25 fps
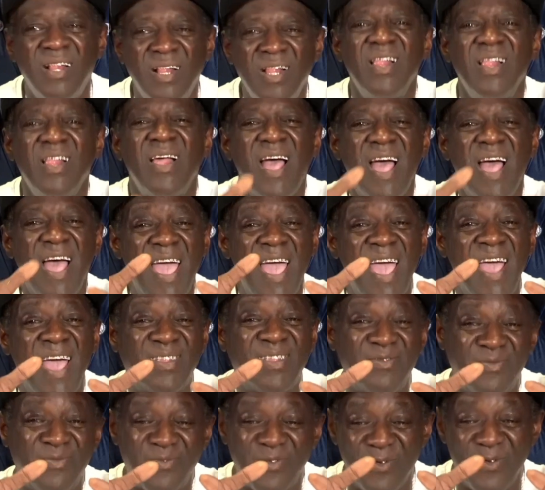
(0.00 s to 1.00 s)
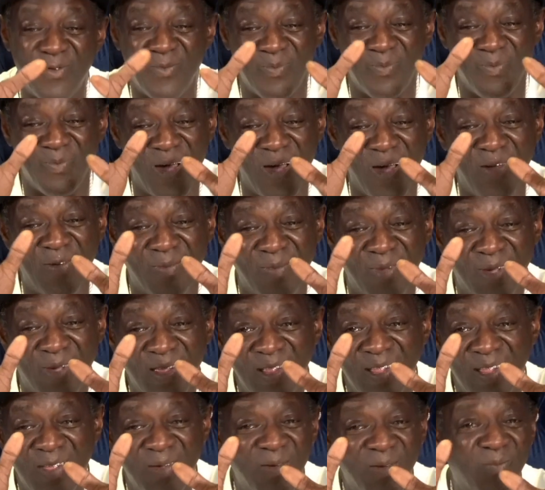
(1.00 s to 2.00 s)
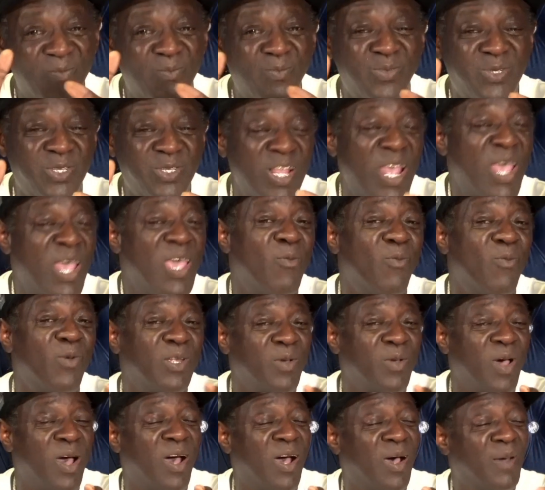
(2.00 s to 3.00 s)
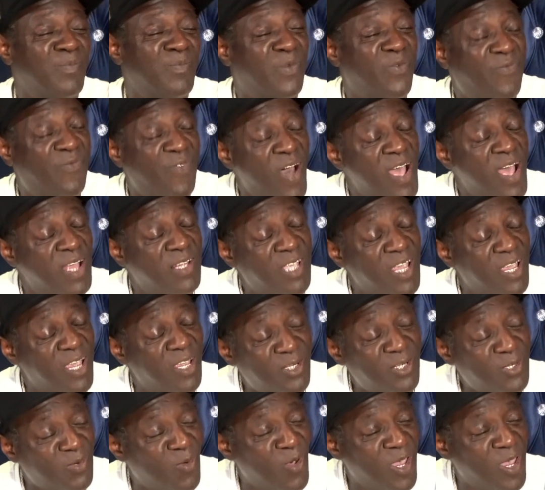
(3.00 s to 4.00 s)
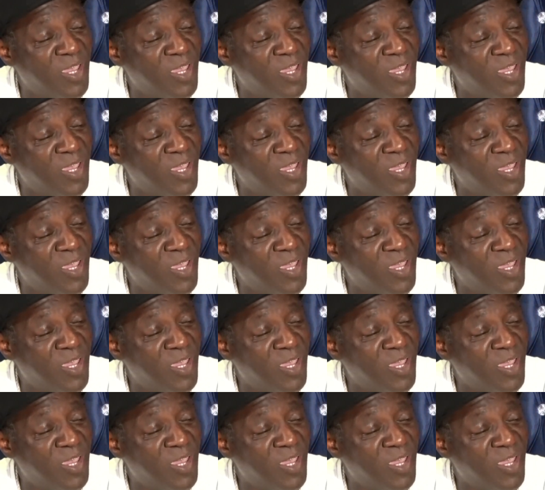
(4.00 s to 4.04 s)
I had the room, staying with Devontae Swing.